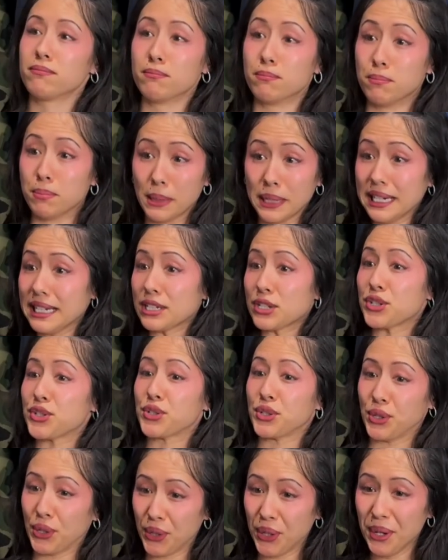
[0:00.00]
But
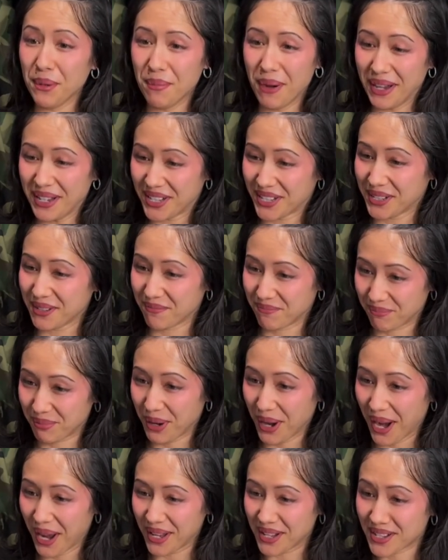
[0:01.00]
to my
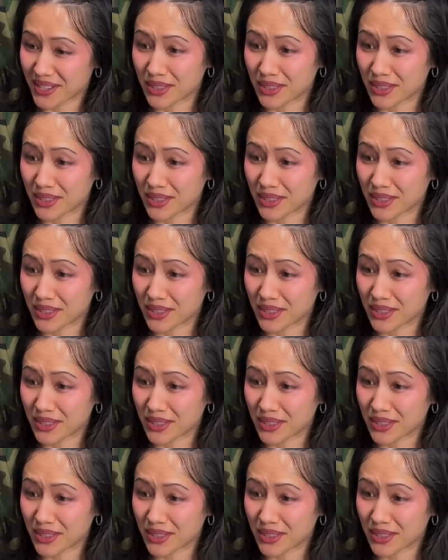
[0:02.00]
surprise,